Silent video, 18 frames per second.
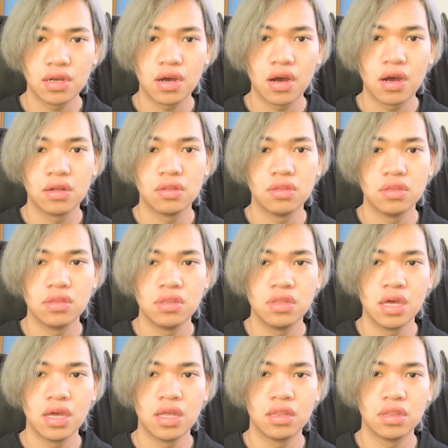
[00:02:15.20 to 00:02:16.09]
other
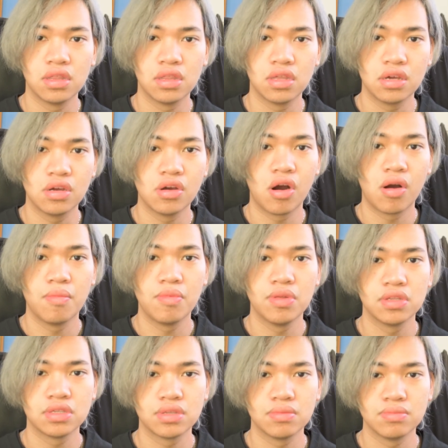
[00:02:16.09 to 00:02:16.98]
than the
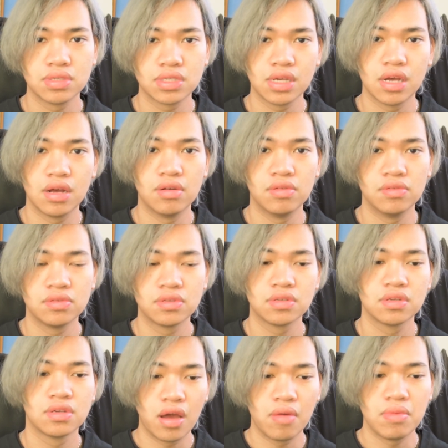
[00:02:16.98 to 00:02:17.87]
garments
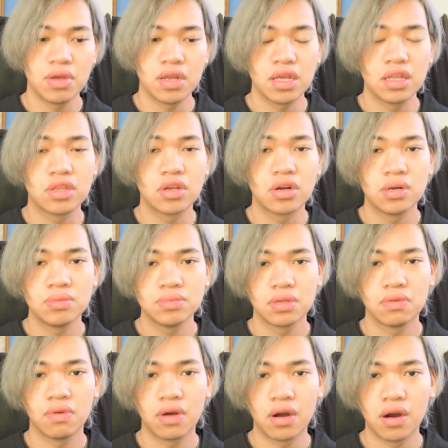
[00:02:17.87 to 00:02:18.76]
themselves. I mean, in terms
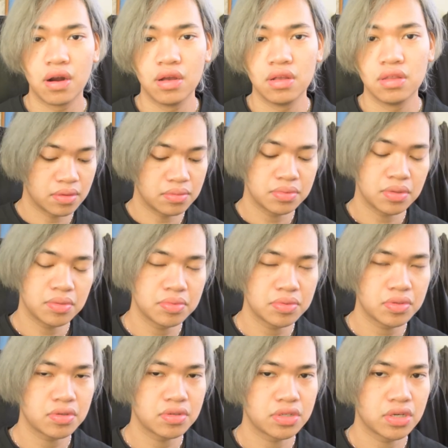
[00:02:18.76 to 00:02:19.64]
of art, I'm
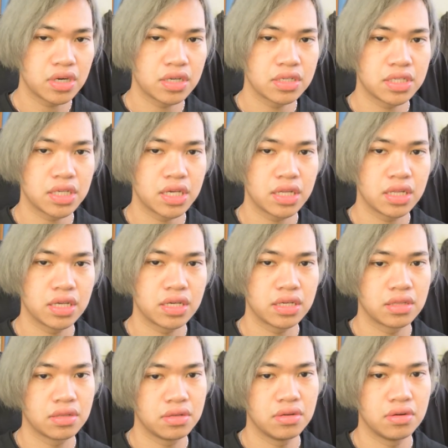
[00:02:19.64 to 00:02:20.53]
sort of trying to say
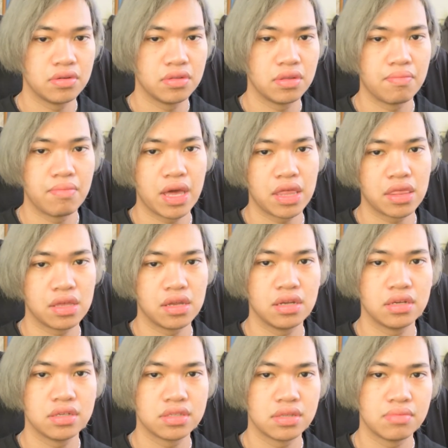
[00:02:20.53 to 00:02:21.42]
like, you know, the
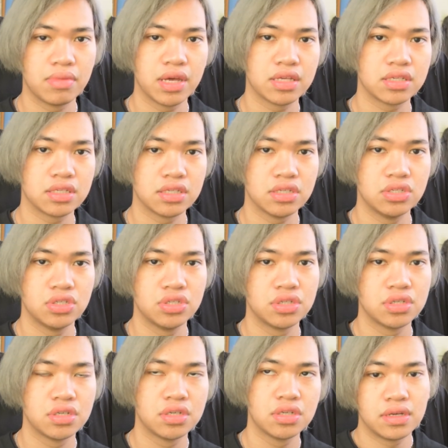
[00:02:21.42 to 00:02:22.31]
method is the
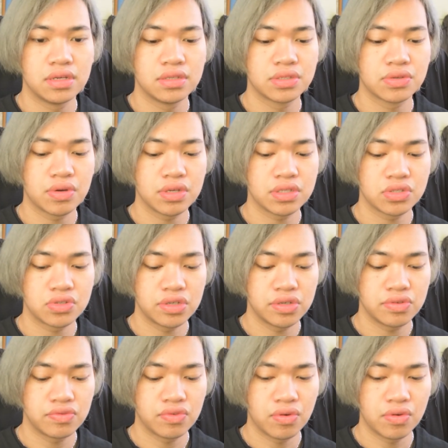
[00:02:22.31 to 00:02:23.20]
message. It's quite
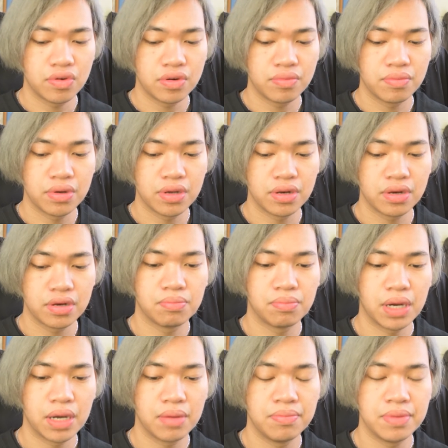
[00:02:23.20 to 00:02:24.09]
straightforward, but
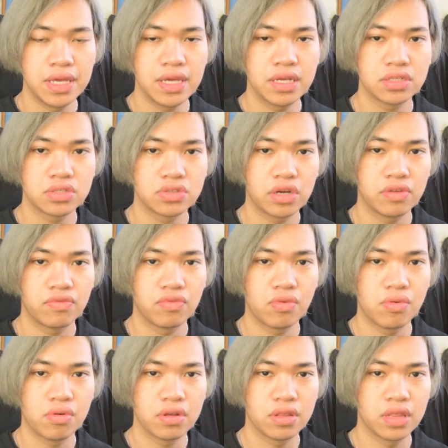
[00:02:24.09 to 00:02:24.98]
by being
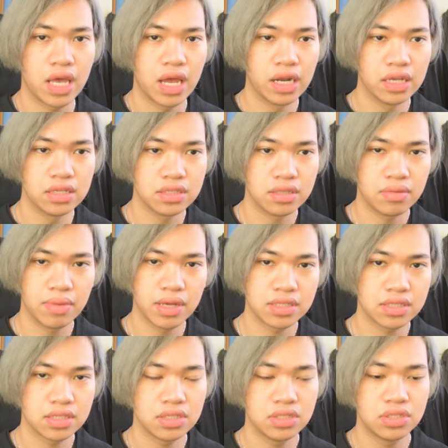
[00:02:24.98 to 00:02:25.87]
straightforward, that is the
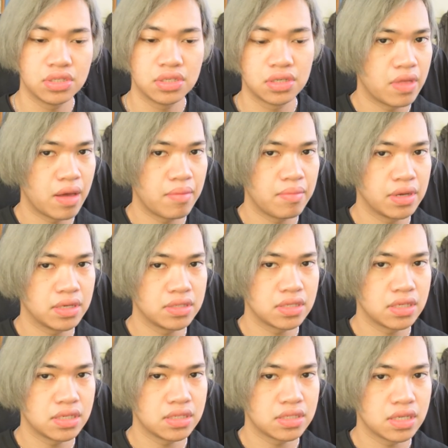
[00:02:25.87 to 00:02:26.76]
message. If that
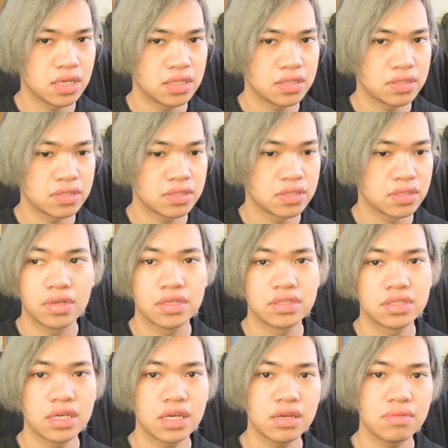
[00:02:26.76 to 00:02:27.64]
makes any sense.
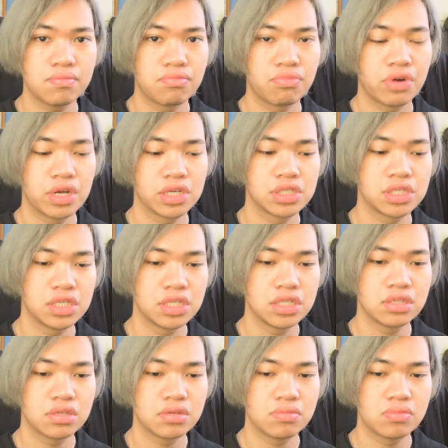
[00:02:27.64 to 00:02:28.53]
It's like
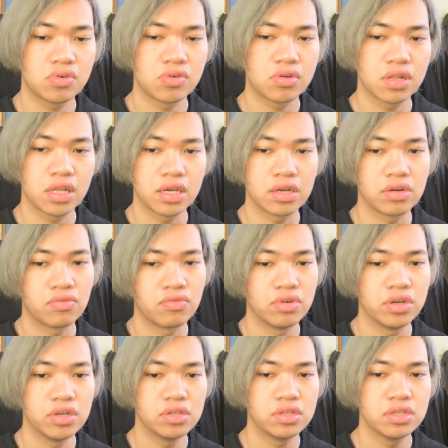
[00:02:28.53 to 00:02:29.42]
impressionism or like
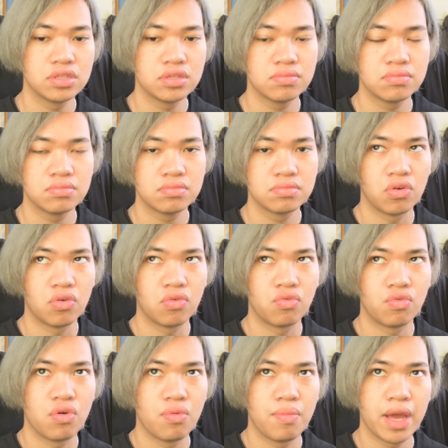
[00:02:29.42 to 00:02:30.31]
realism or
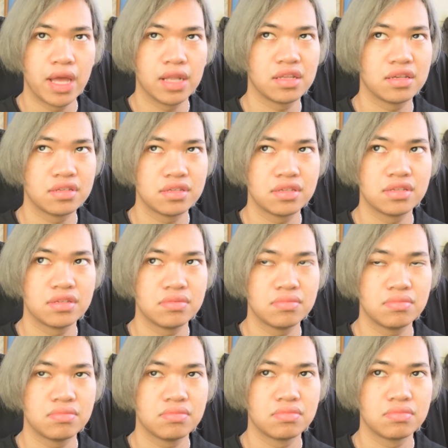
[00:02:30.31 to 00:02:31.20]

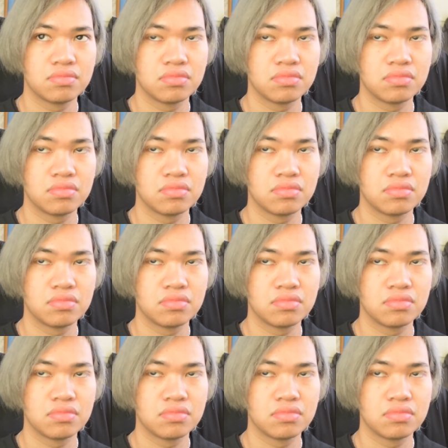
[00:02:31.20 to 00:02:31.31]
romanticism.